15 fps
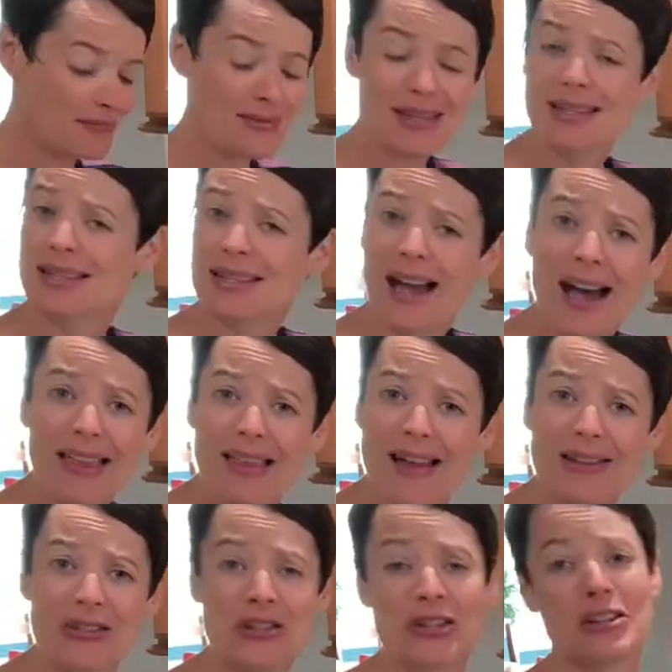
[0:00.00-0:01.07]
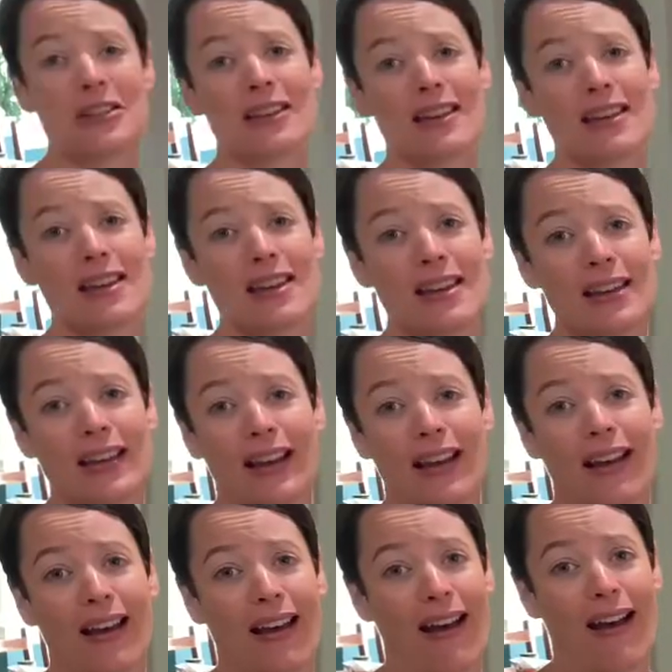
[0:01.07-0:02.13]
scallion chili,
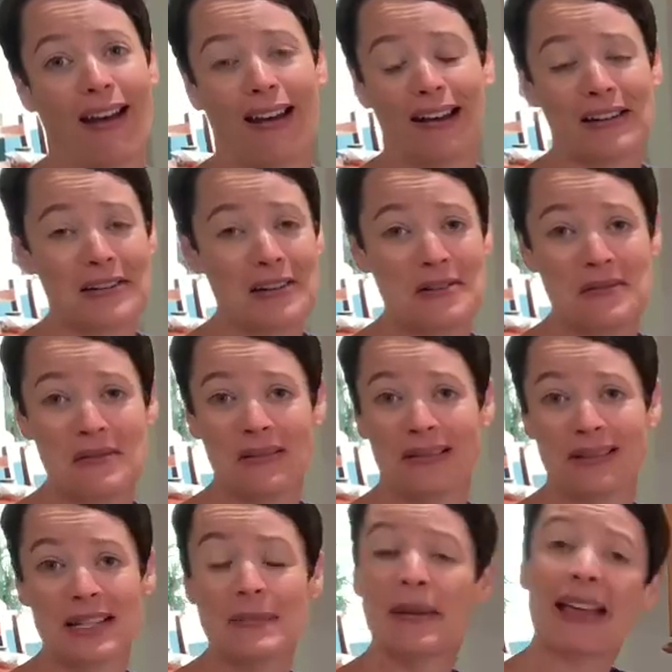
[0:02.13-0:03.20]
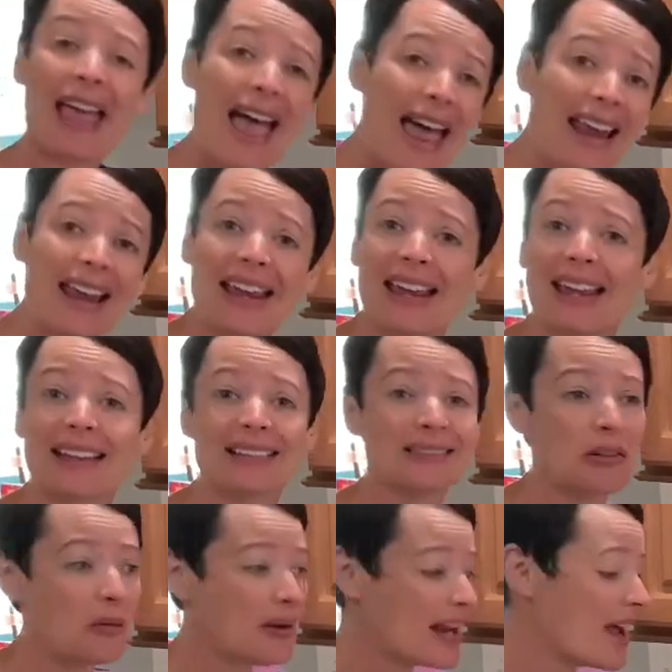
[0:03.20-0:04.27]
I don't know, spaghetti,
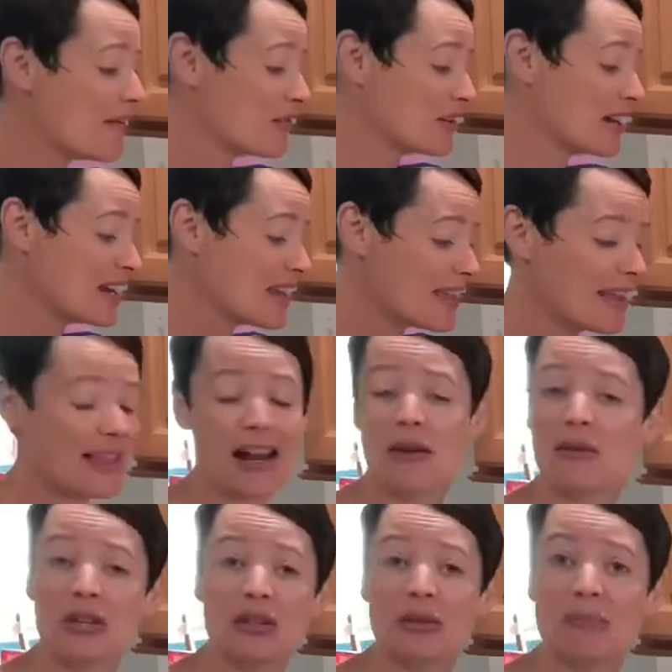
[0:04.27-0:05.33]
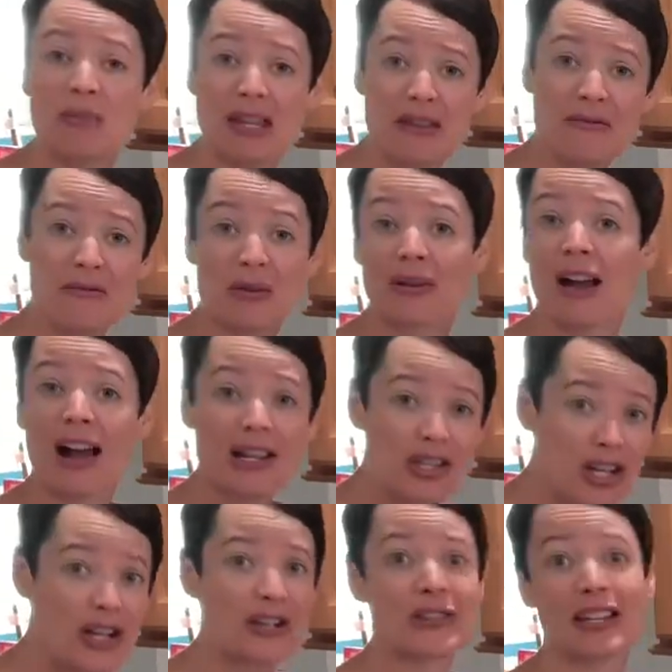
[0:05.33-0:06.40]
whatever. Anything that I would use beef for.
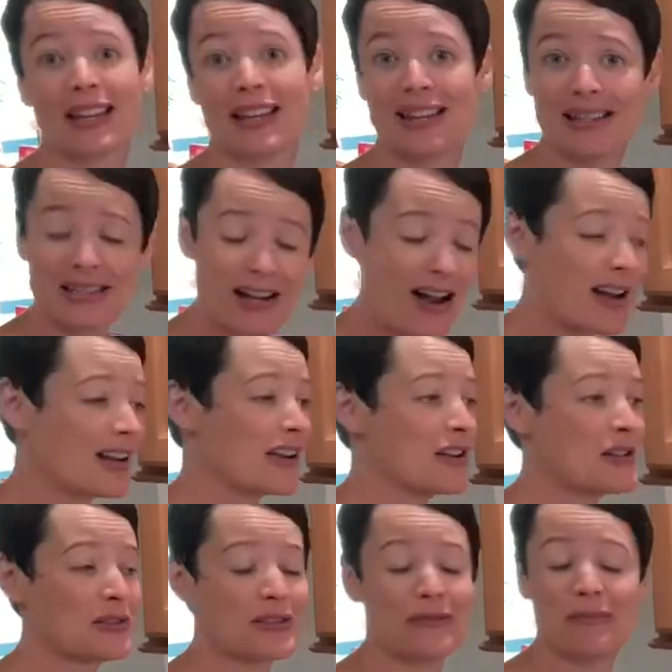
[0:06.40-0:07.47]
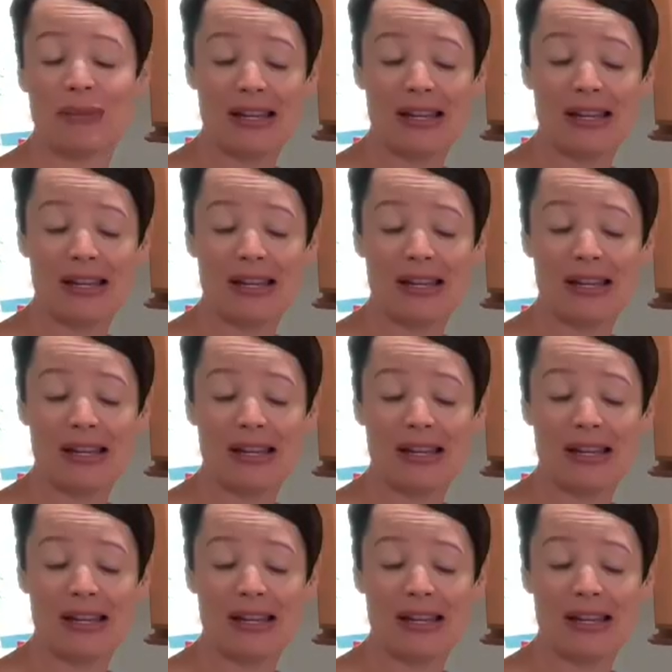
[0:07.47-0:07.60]
Nachos, again, tacos,